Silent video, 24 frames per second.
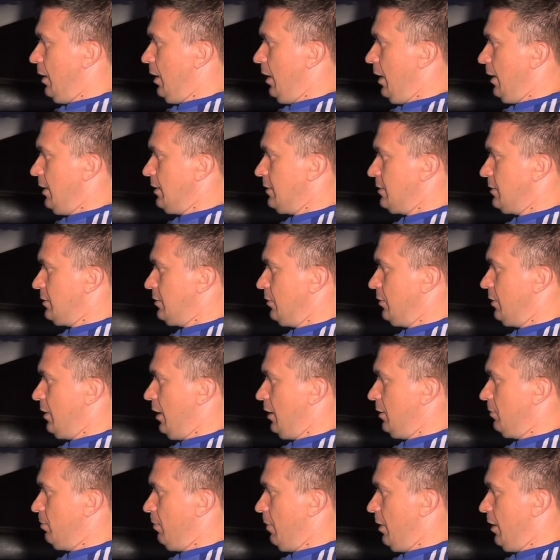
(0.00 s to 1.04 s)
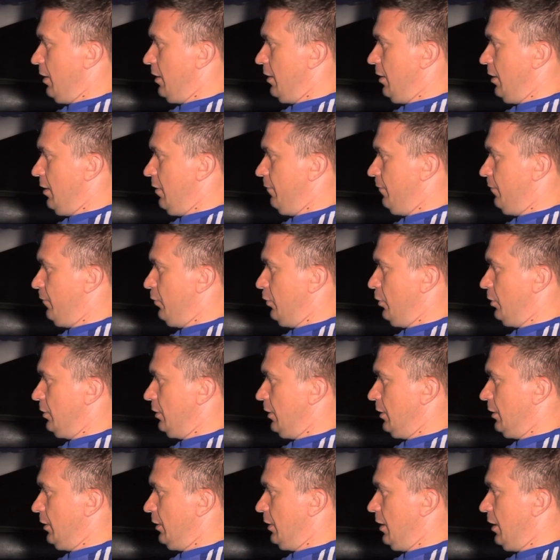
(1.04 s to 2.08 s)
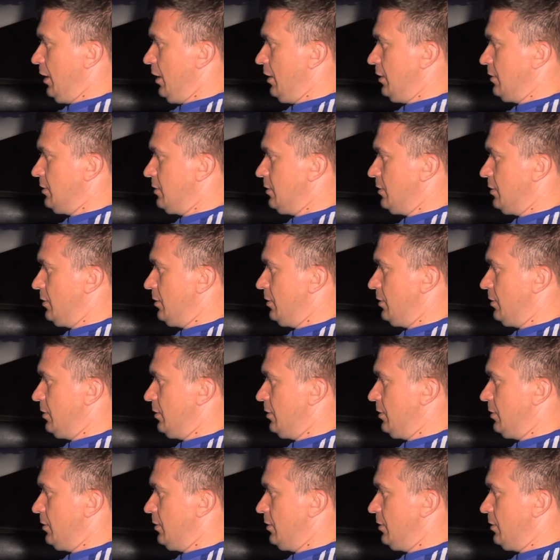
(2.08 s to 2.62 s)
I still got my foot on the gas,